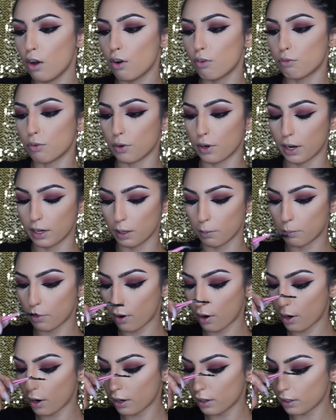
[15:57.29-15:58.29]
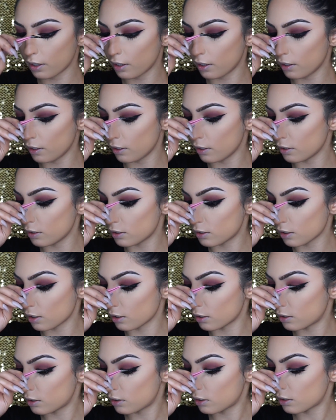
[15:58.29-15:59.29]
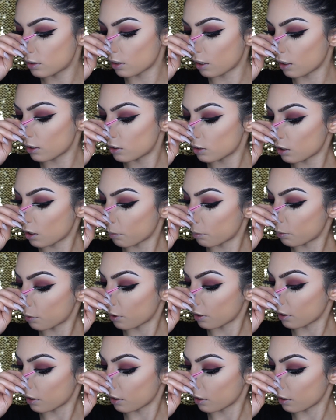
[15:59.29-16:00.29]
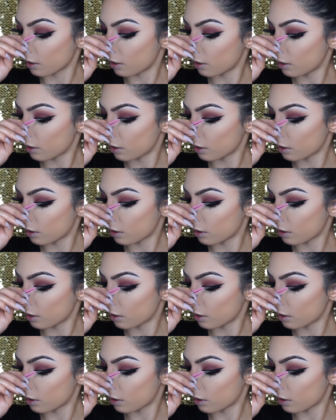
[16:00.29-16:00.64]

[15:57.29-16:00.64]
for any parties. It's such a pretty